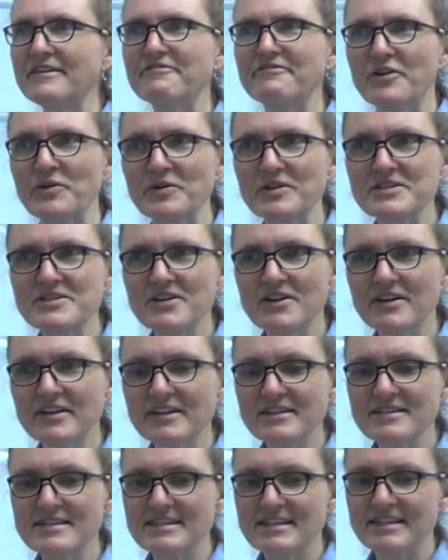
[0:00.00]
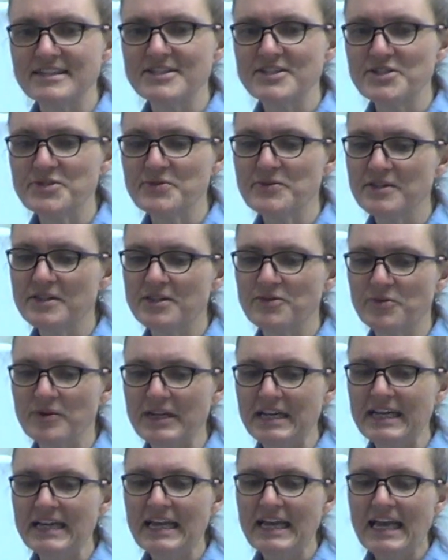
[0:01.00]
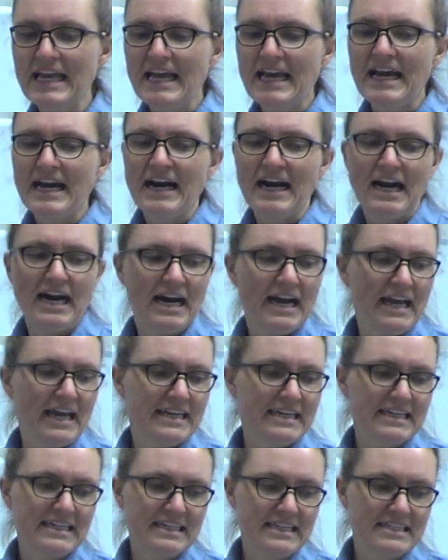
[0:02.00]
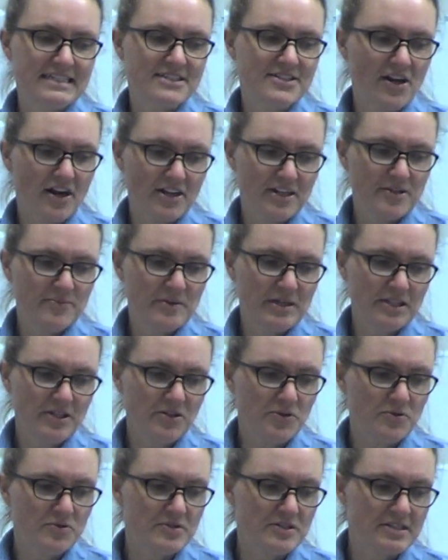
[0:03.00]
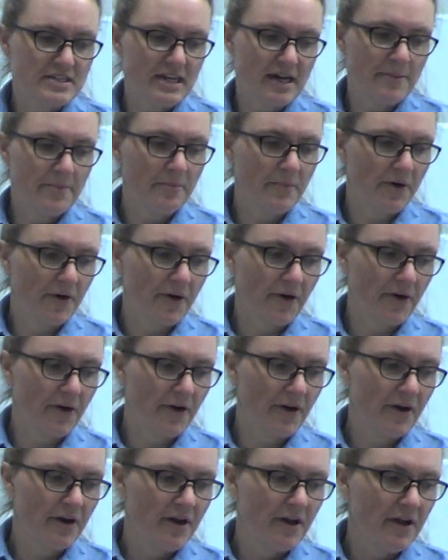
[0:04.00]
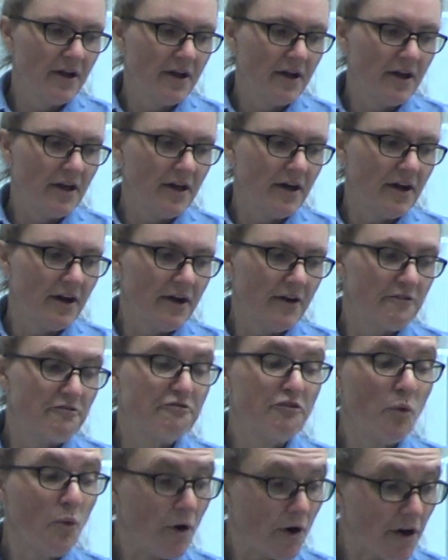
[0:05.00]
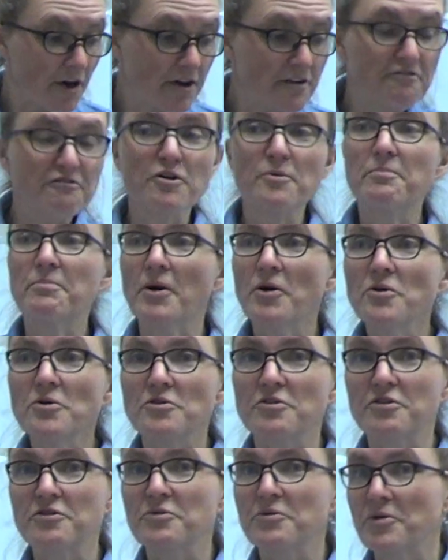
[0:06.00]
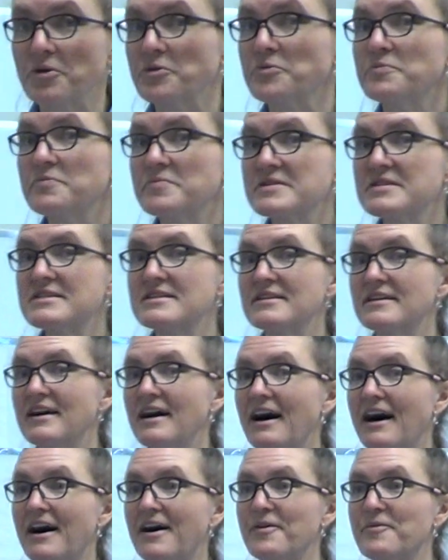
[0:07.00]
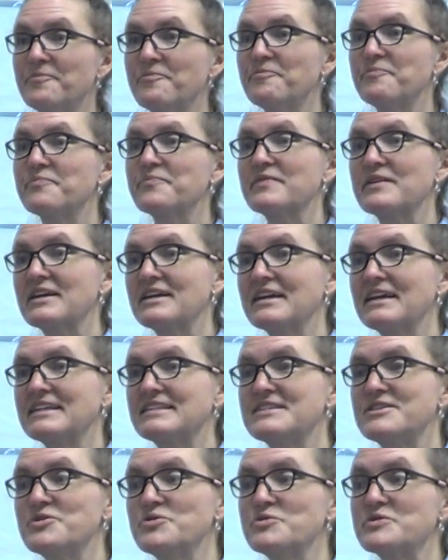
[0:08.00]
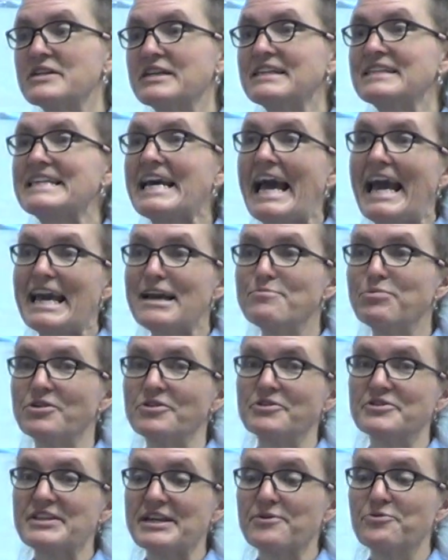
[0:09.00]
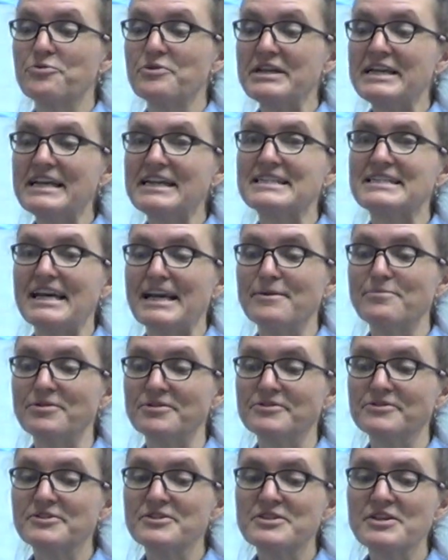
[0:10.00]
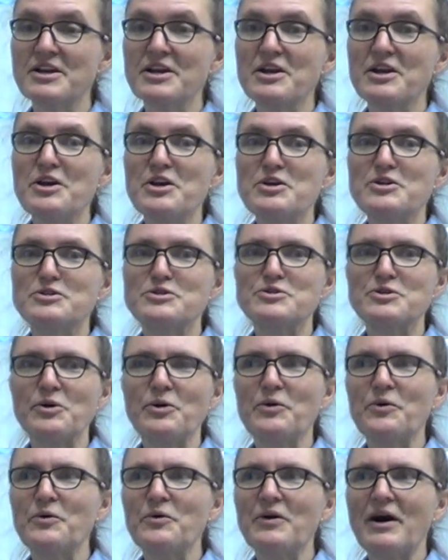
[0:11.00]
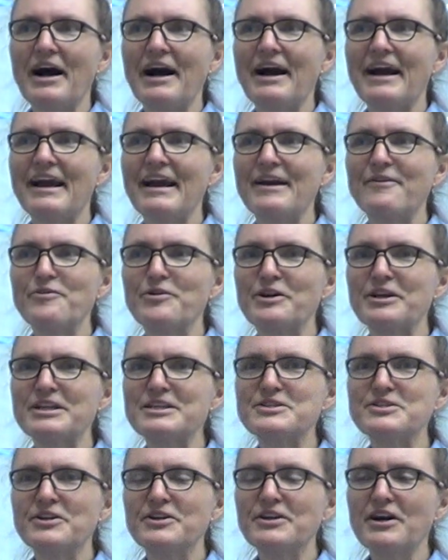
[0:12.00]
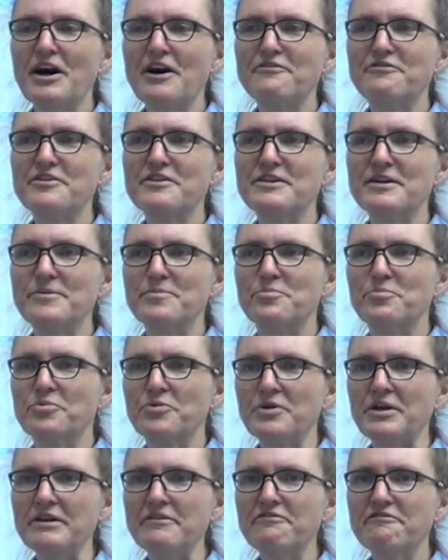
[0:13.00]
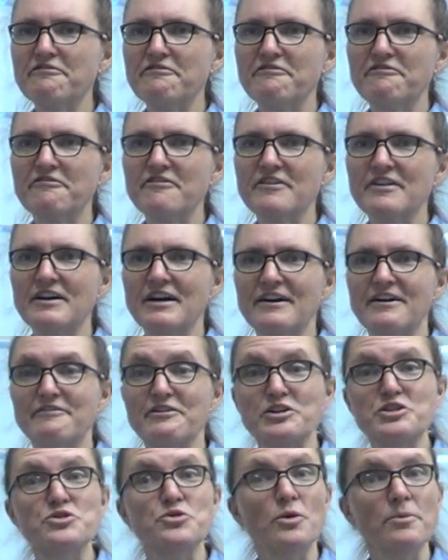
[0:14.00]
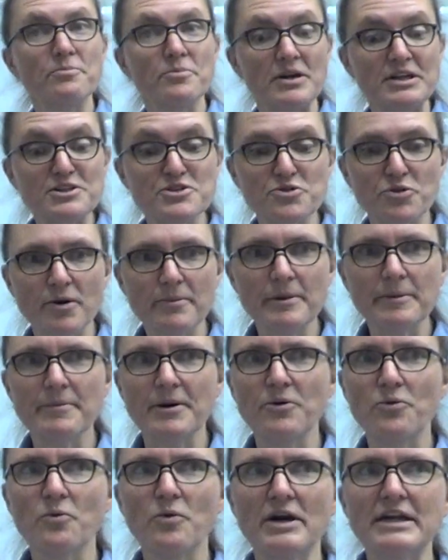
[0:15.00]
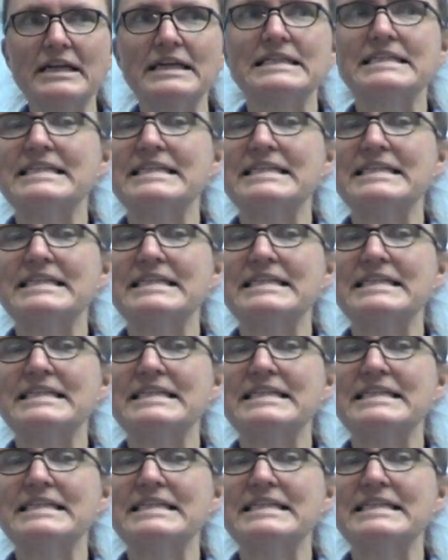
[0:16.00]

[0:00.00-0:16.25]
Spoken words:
focused on stage 2 and 3, and it is document use number 4 for both groups. It's using tables and reading tables. So we're going to start off with a brief, very short brainstorm about what a